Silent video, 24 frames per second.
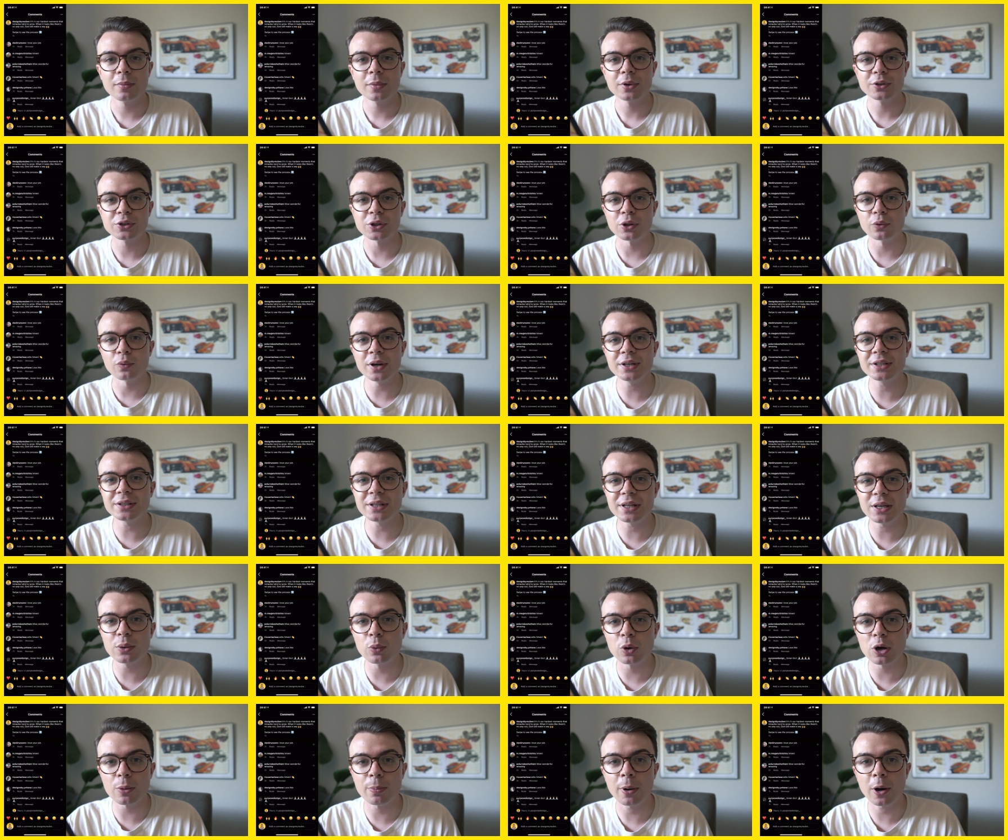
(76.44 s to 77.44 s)
So the reason that
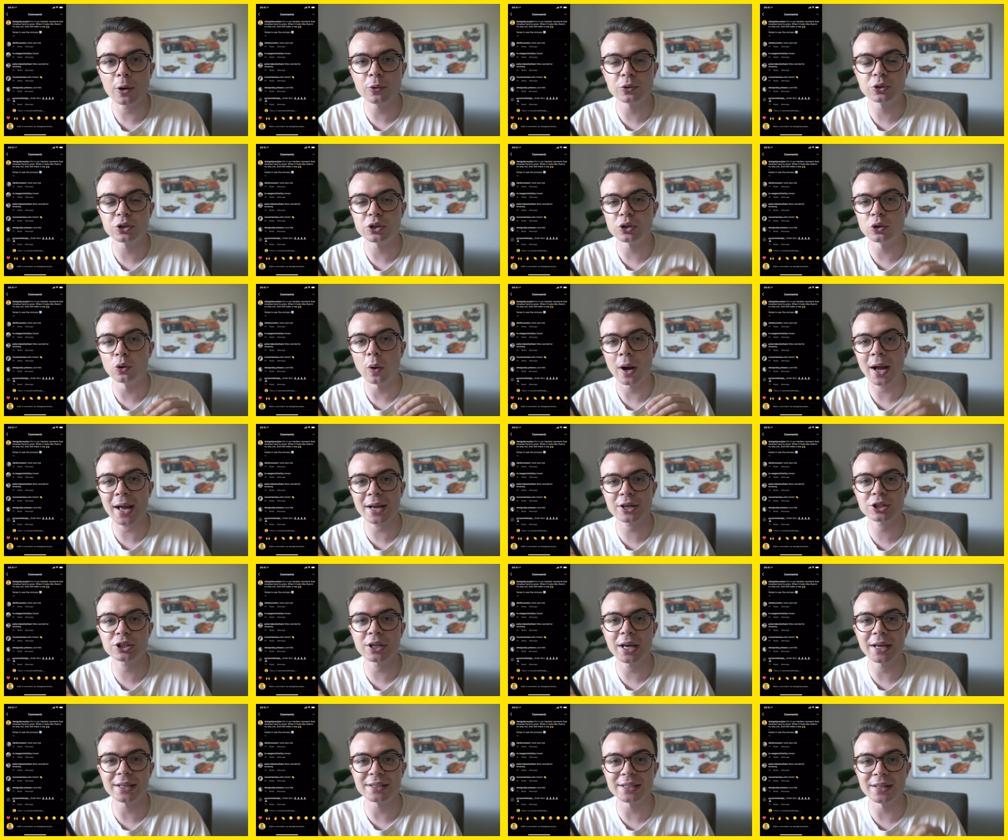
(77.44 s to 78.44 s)
you want to post your
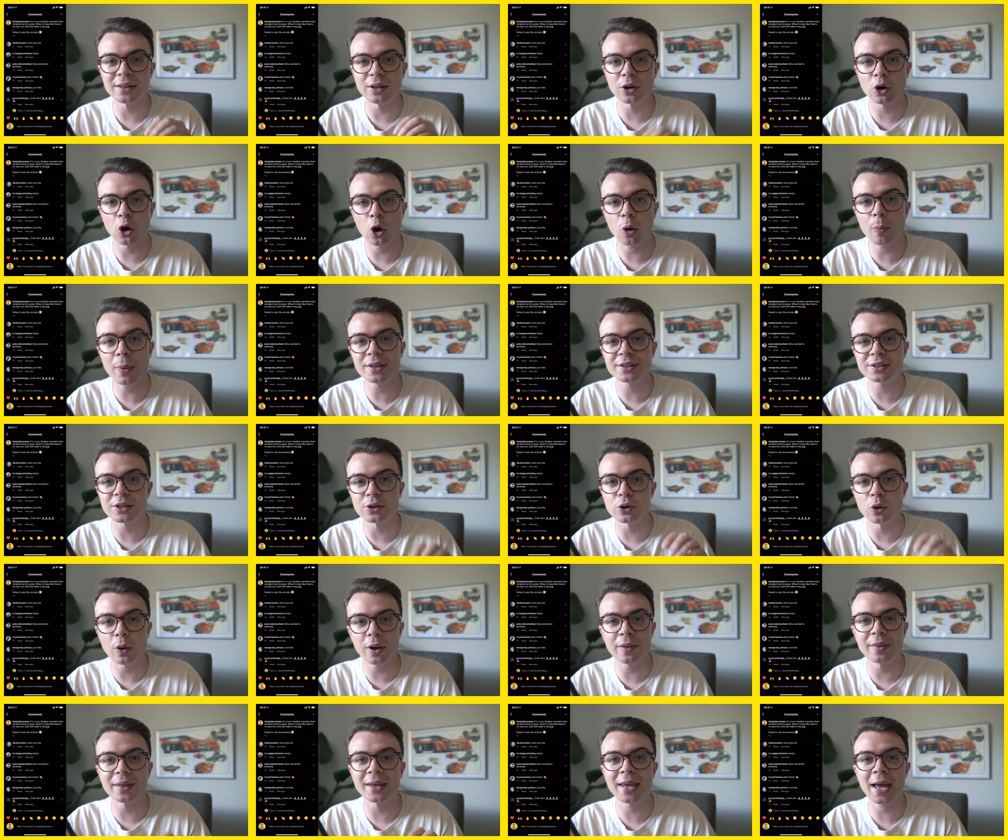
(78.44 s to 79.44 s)
hashtags in the comments and
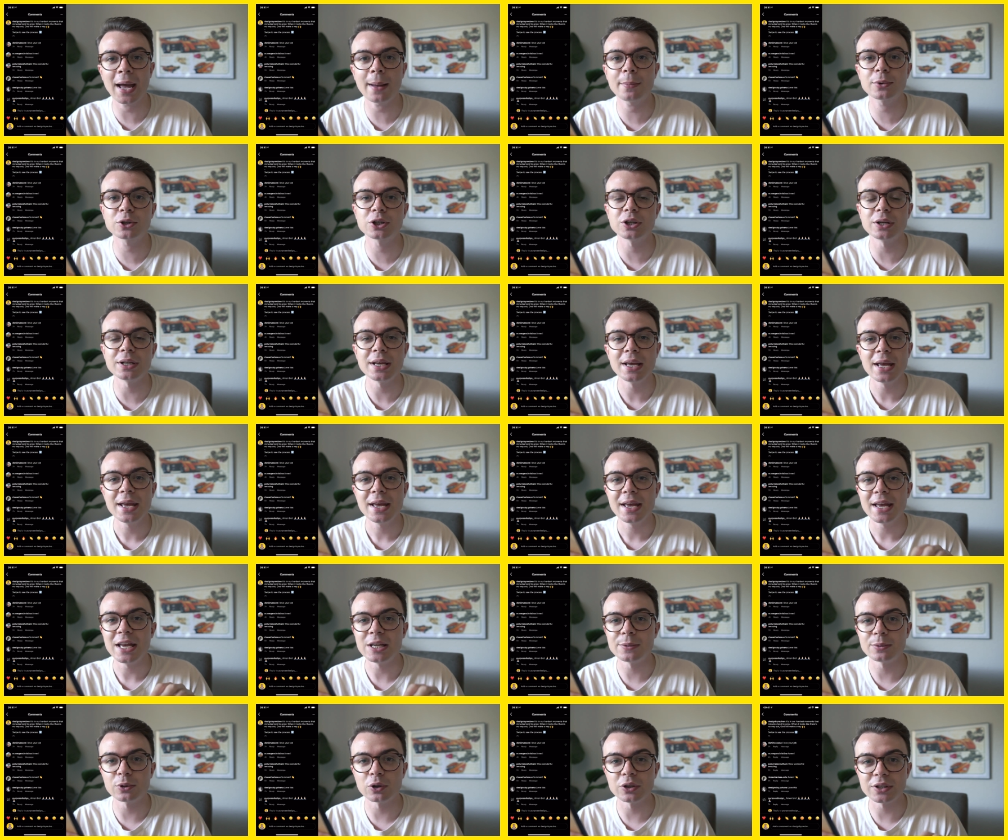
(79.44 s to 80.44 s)
not in the caption
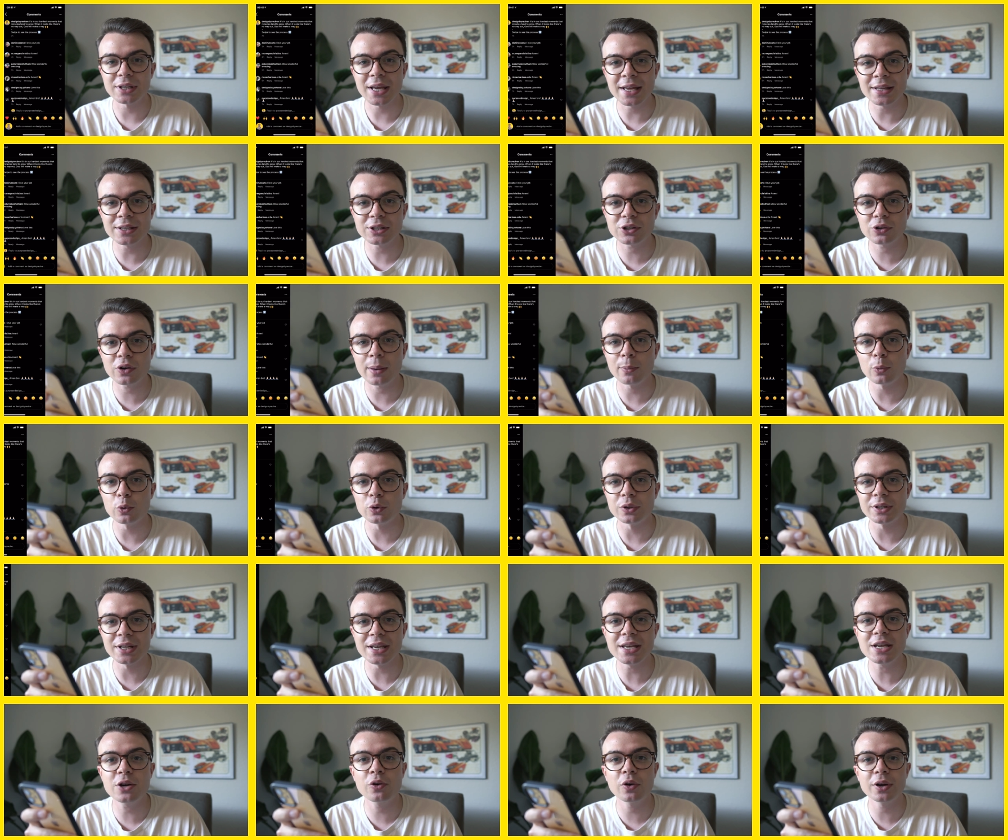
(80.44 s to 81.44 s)
is because Instagram will
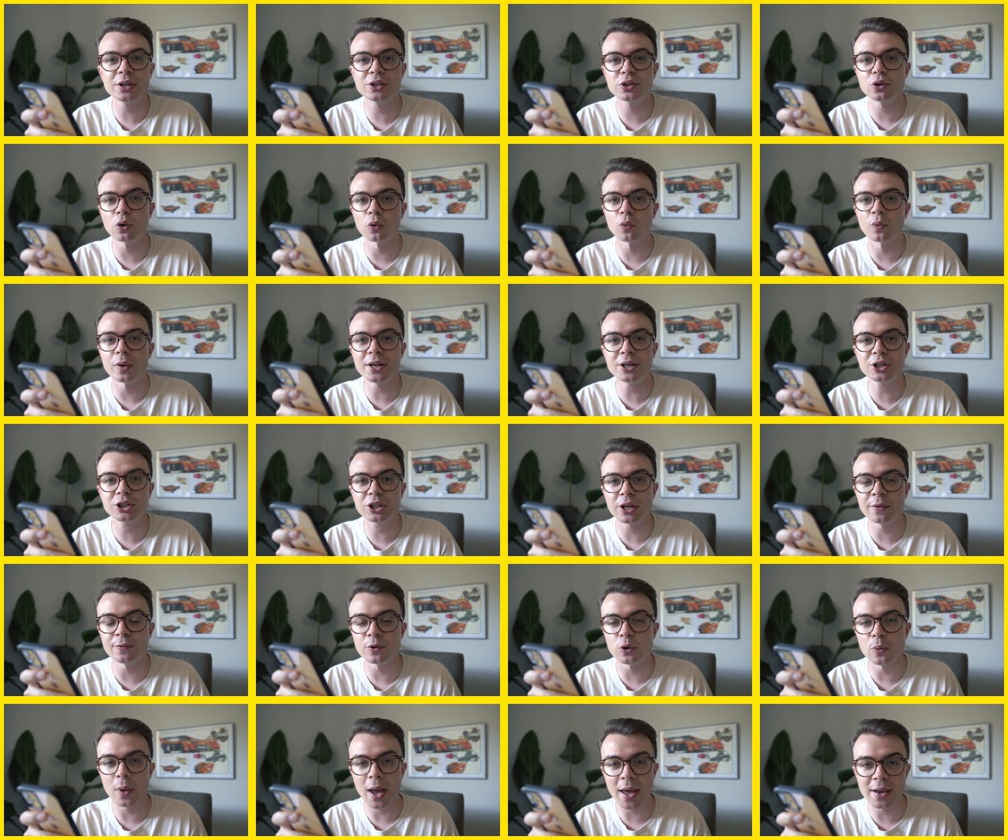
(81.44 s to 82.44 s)
decrease your reach
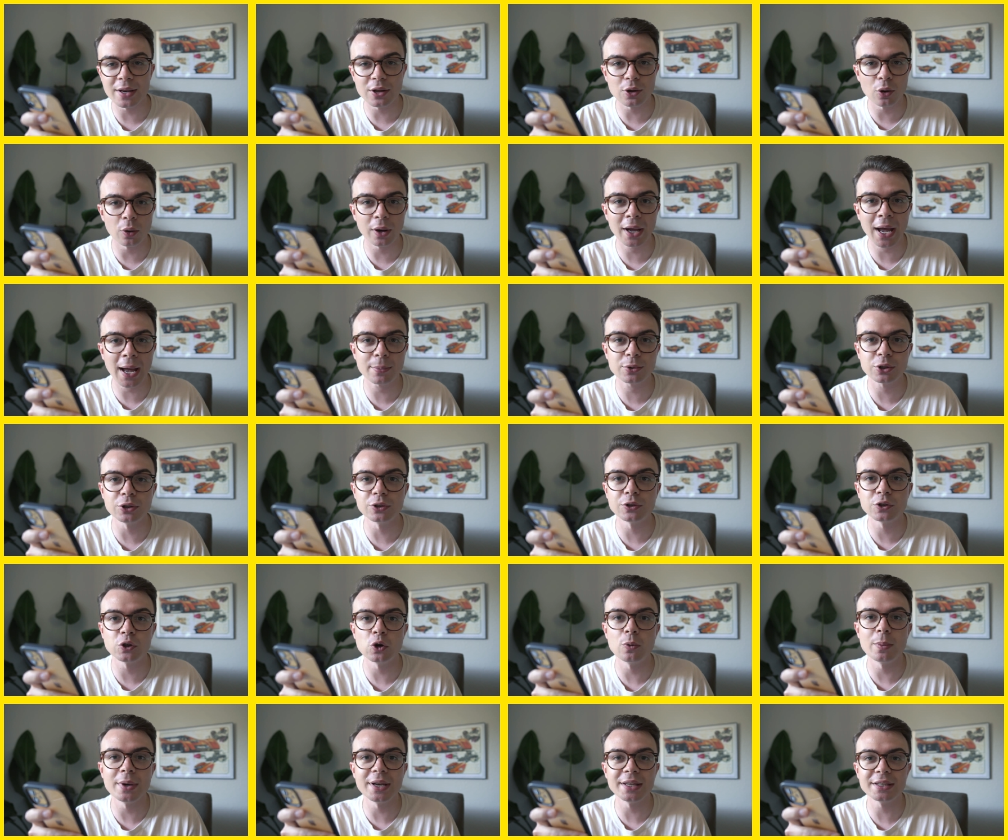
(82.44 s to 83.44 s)
if you edit your caption
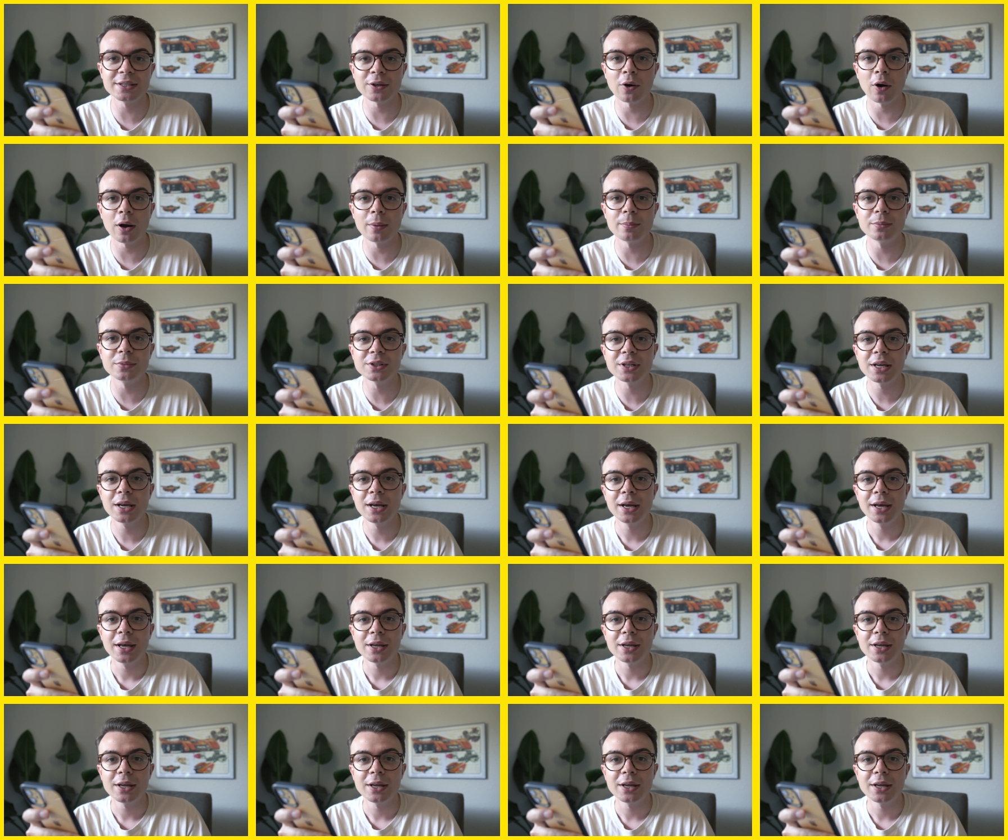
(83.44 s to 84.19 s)
too many times.